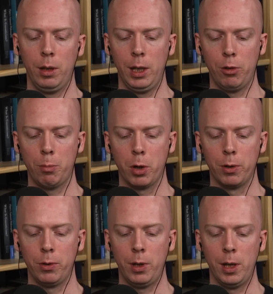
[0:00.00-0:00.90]
each
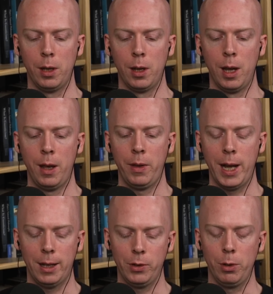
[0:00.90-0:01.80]
person
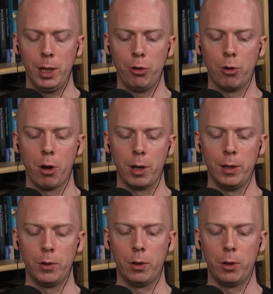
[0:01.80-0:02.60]
that has a unique chart